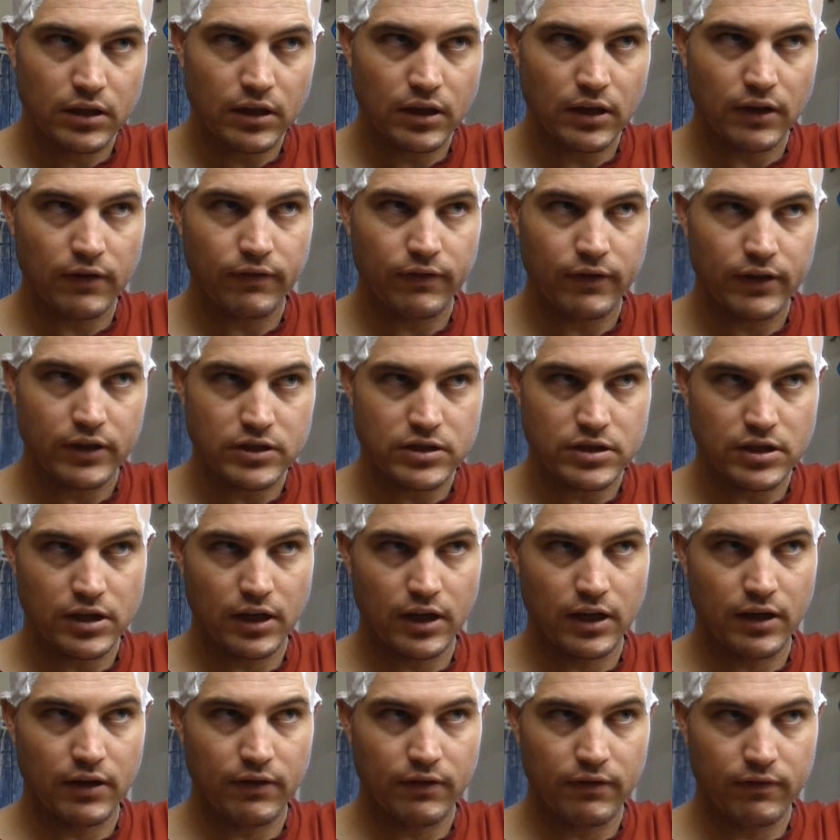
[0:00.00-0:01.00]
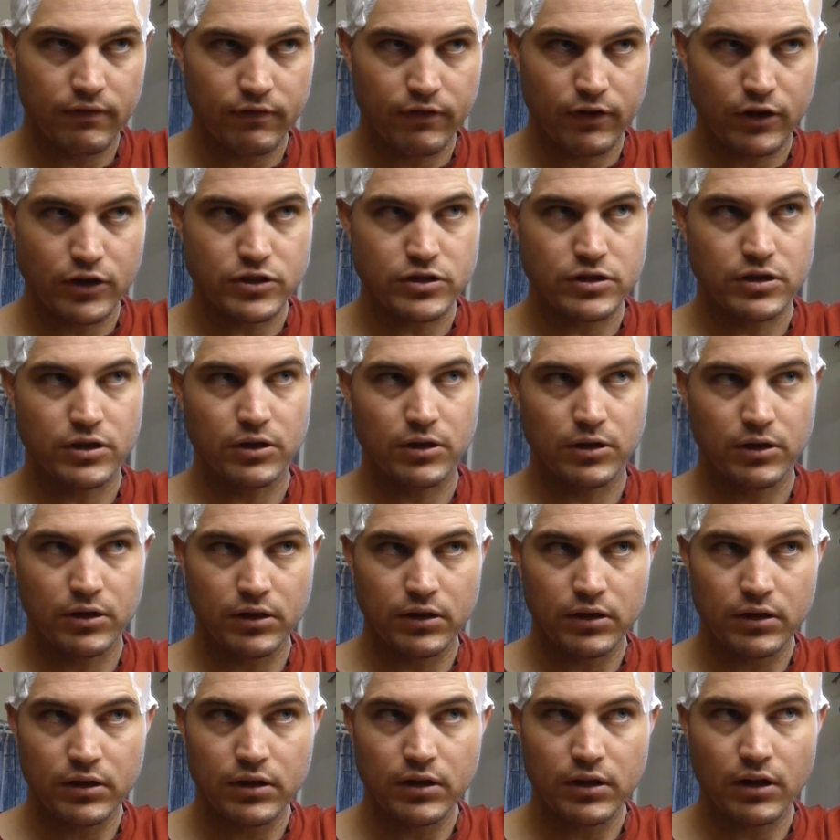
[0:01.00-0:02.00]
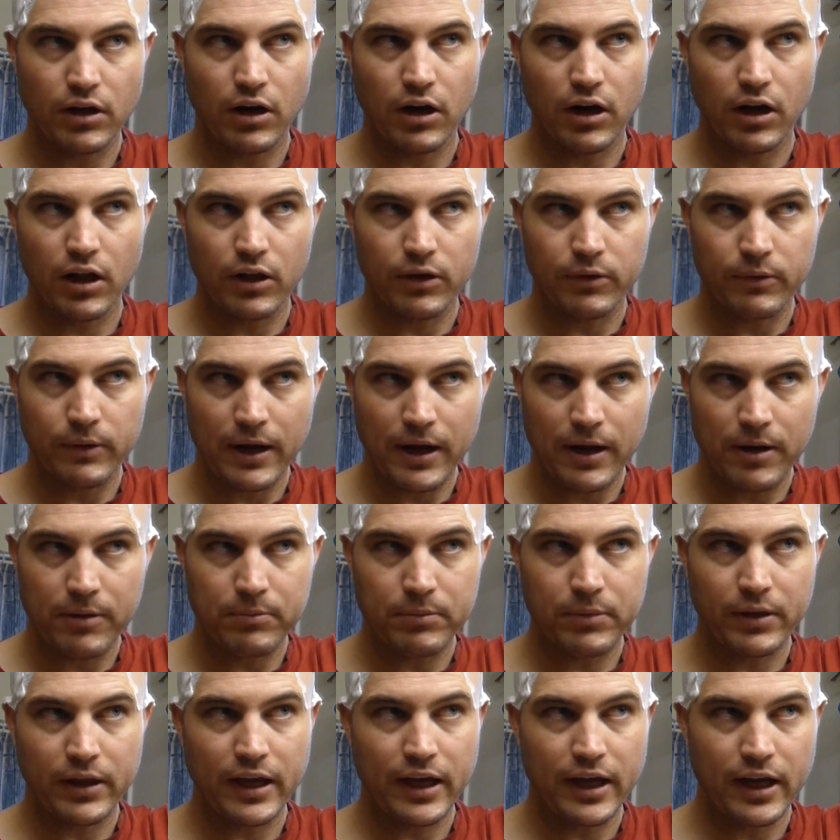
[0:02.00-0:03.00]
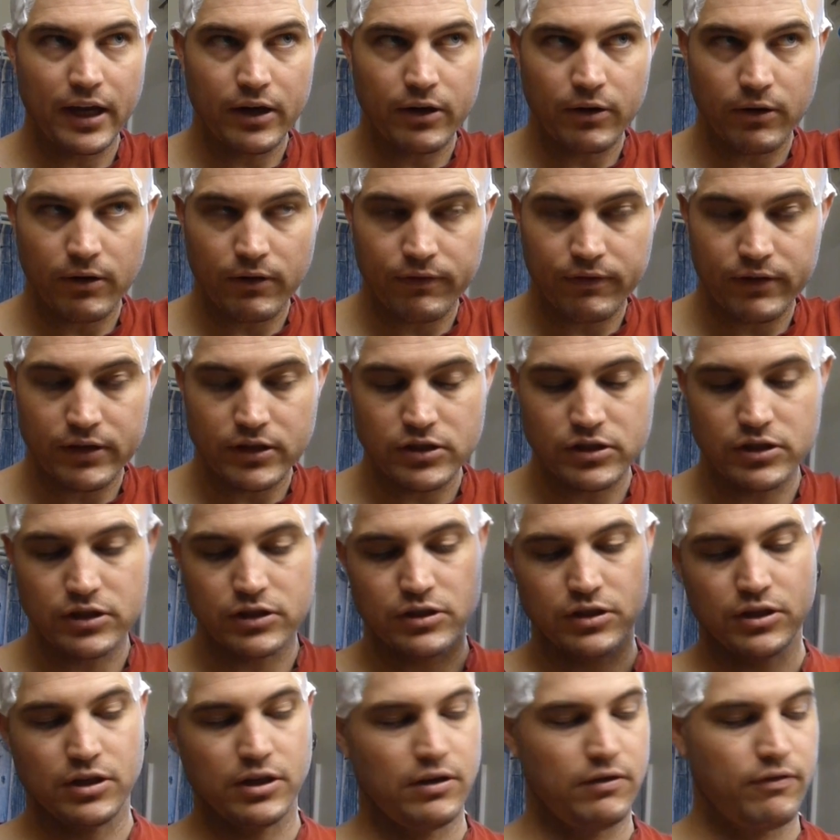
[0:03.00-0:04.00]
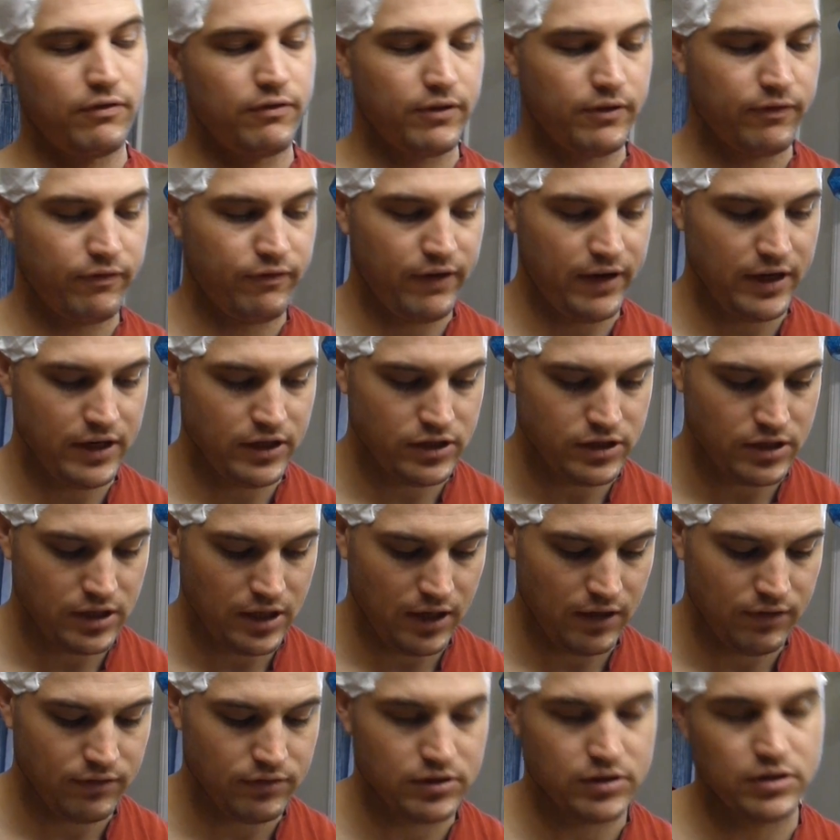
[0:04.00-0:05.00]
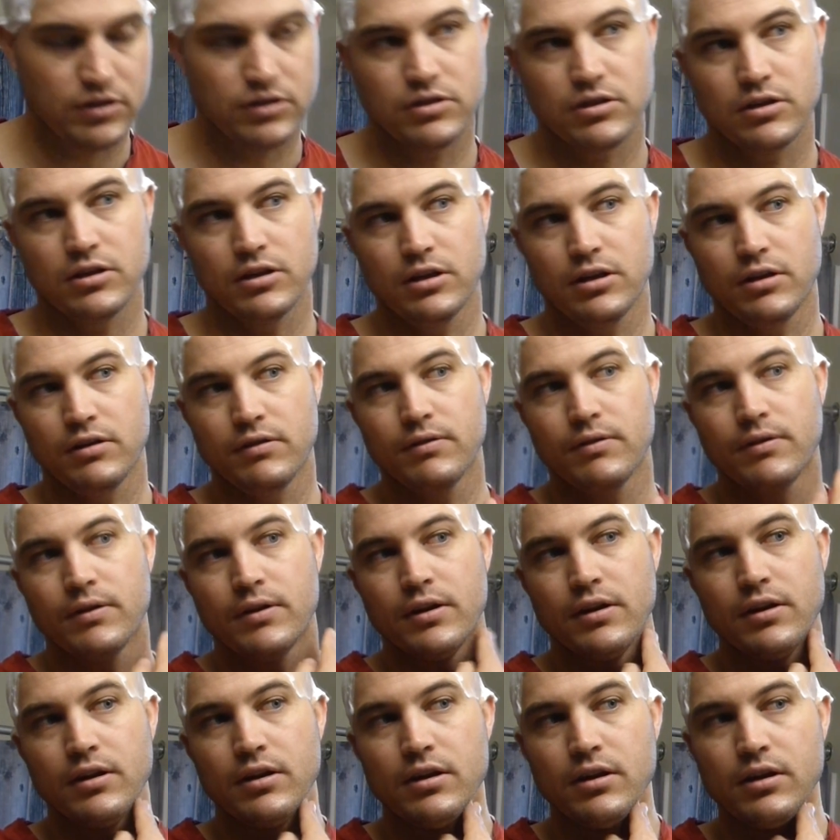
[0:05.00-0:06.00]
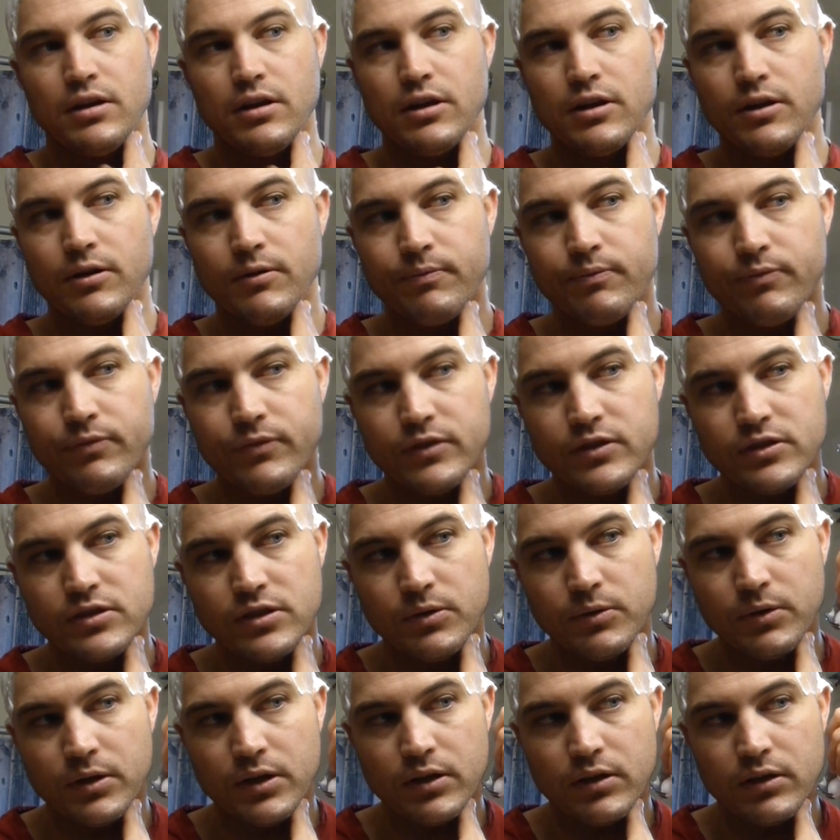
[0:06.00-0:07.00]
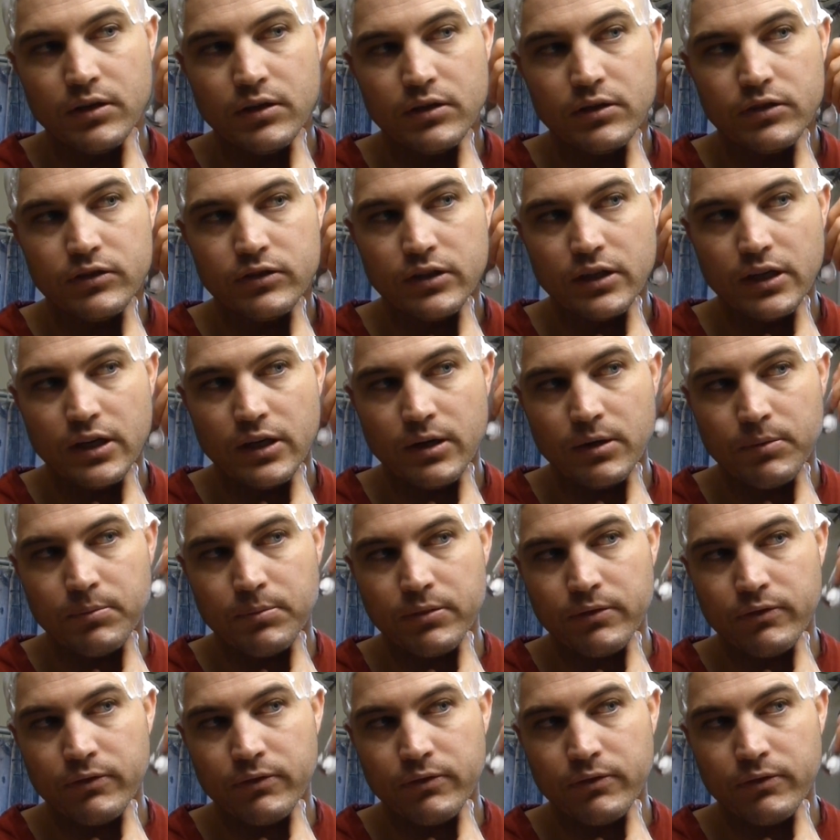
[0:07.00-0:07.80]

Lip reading: if it's a versatile all-around blade or if it's just good for face shaves, just good, you know, see how it